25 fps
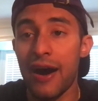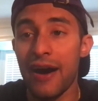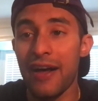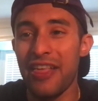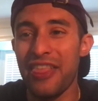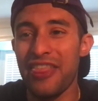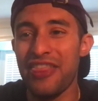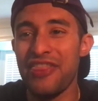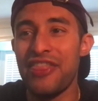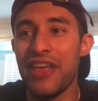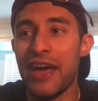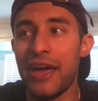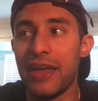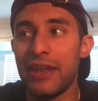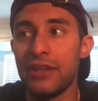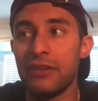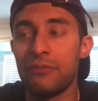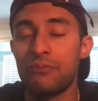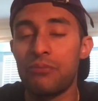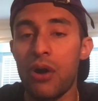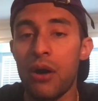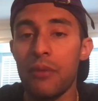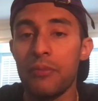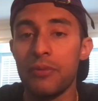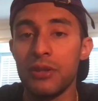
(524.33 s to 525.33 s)
than
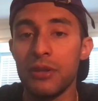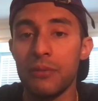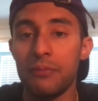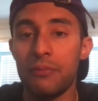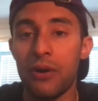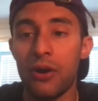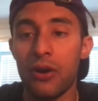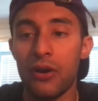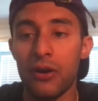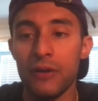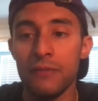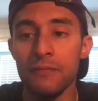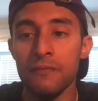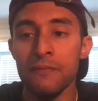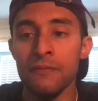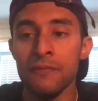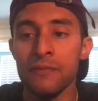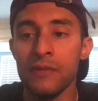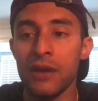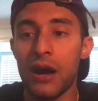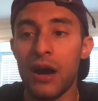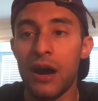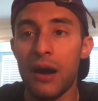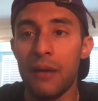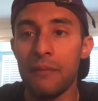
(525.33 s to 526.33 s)
probably the bar.
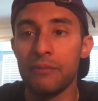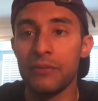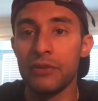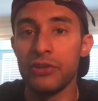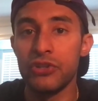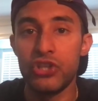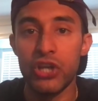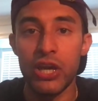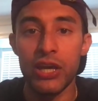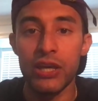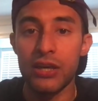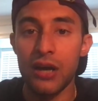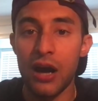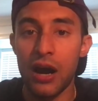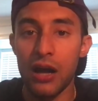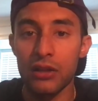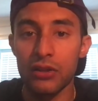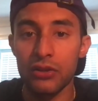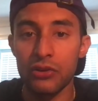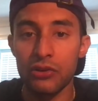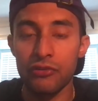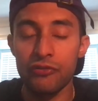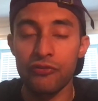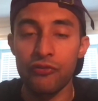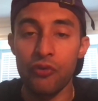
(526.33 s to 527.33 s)
Jay
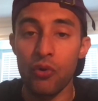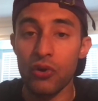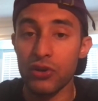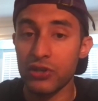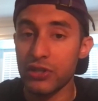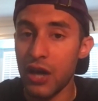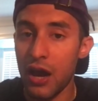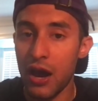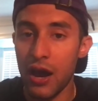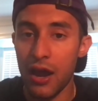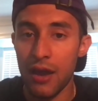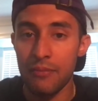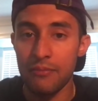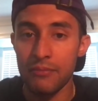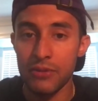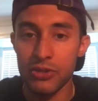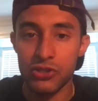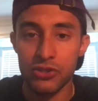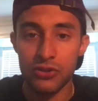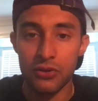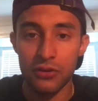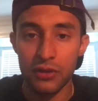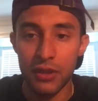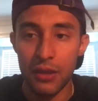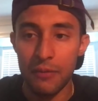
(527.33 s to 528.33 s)
Cutler, 4-time
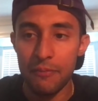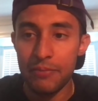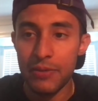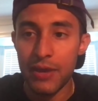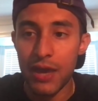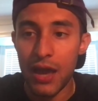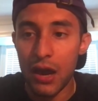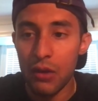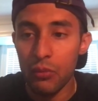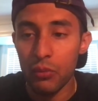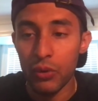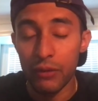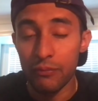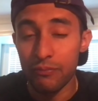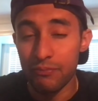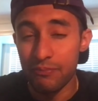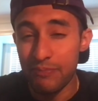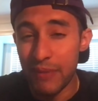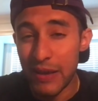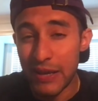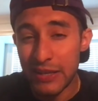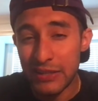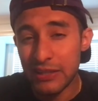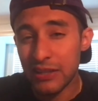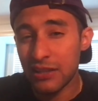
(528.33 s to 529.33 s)
Mr. Olympia, would
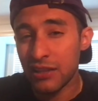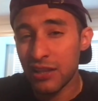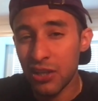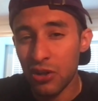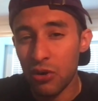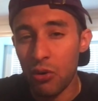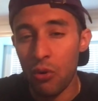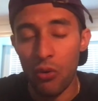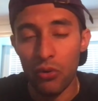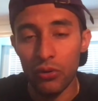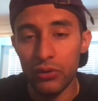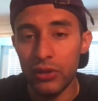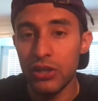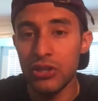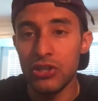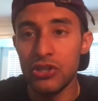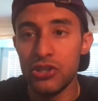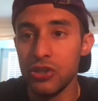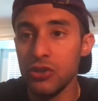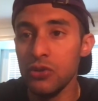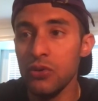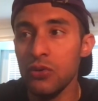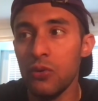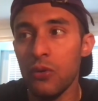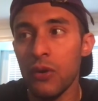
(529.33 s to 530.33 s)
basically only
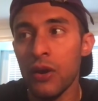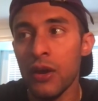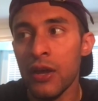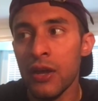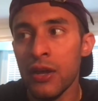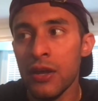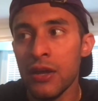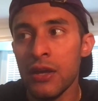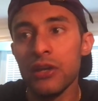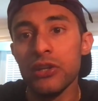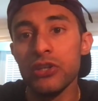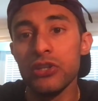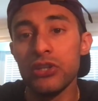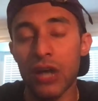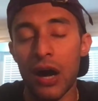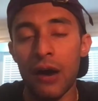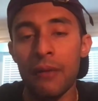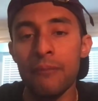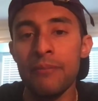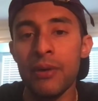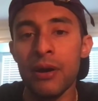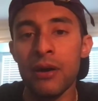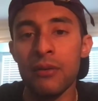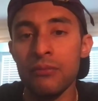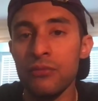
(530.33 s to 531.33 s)
do
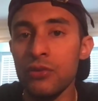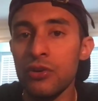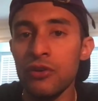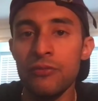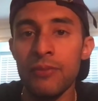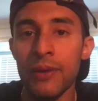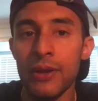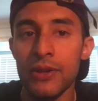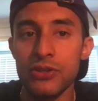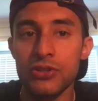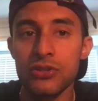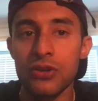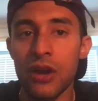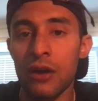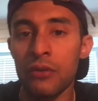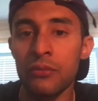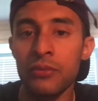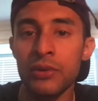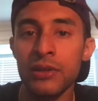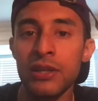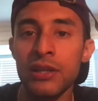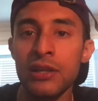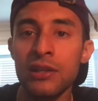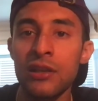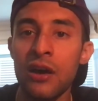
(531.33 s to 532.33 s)
dumbbell movements, not
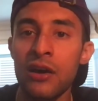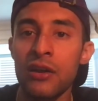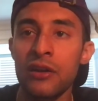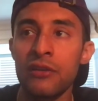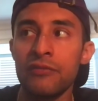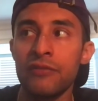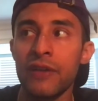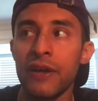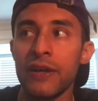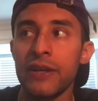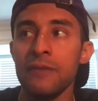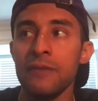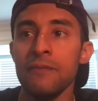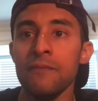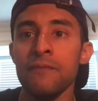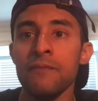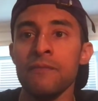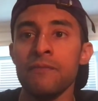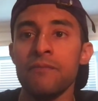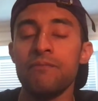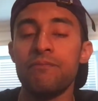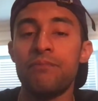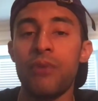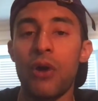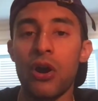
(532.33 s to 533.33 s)
really a lot of
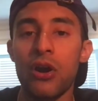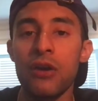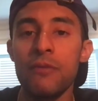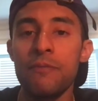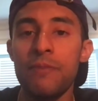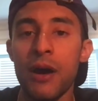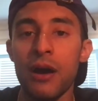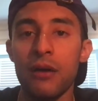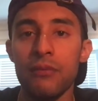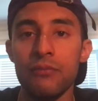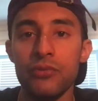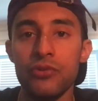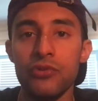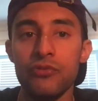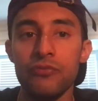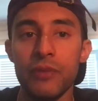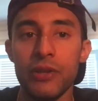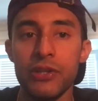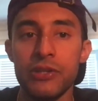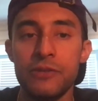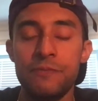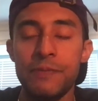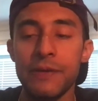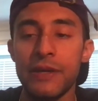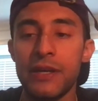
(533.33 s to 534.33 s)
barbell
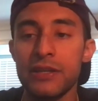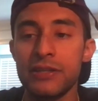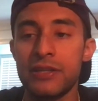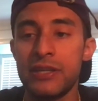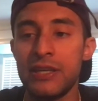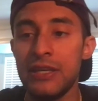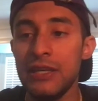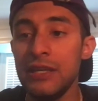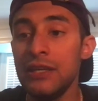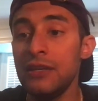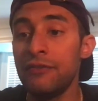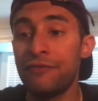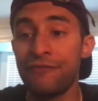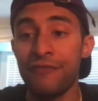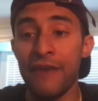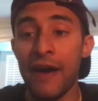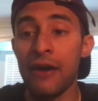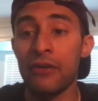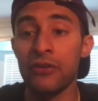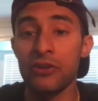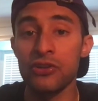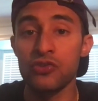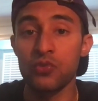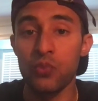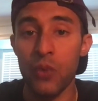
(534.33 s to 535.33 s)
movements, because he
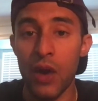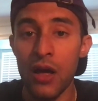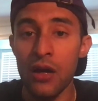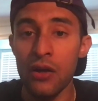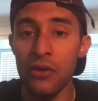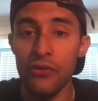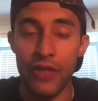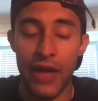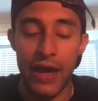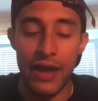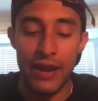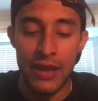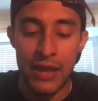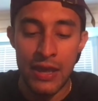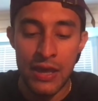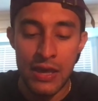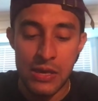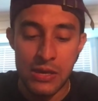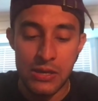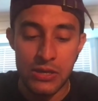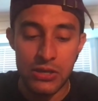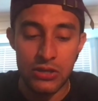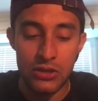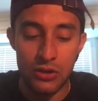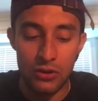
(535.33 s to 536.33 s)
found as well that
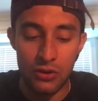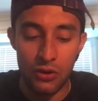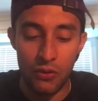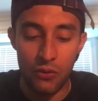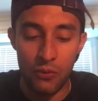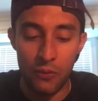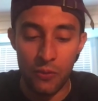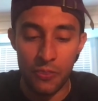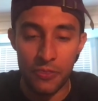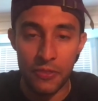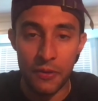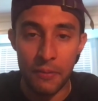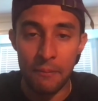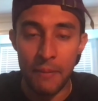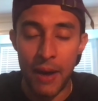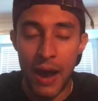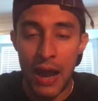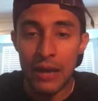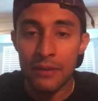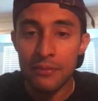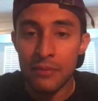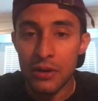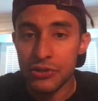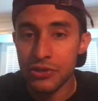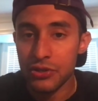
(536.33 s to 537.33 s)
the
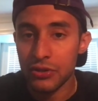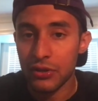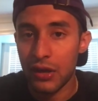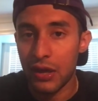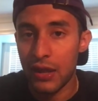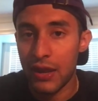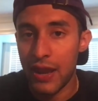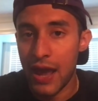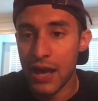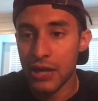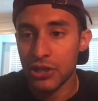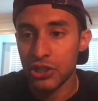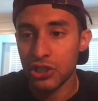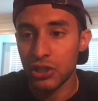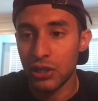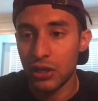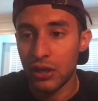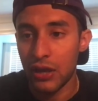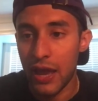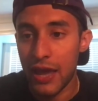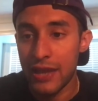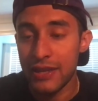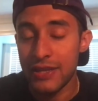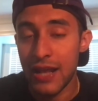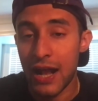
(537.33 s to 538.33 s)
mind-muscle
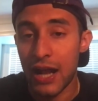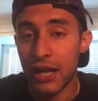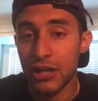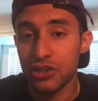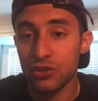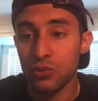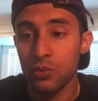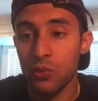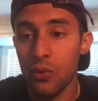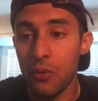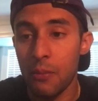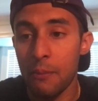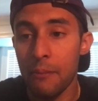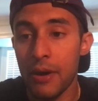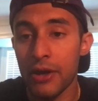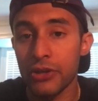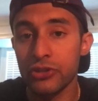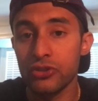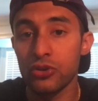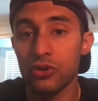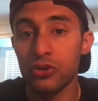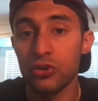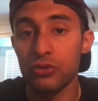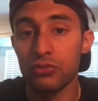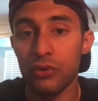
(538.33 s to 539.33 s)
connection and the actual
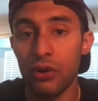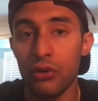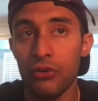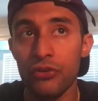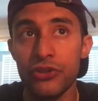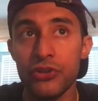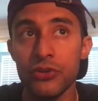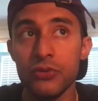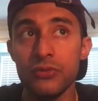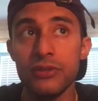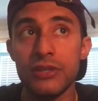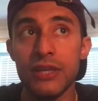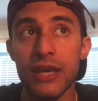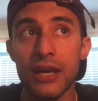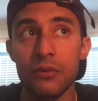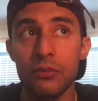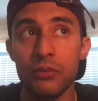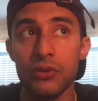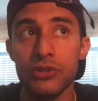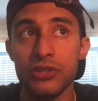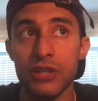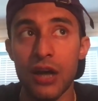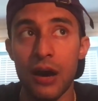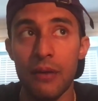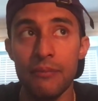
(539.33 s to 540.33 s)
muscle growth you get
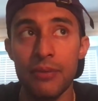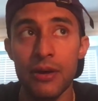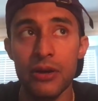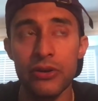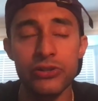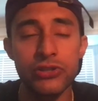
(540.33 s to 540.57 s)
with dumbbells,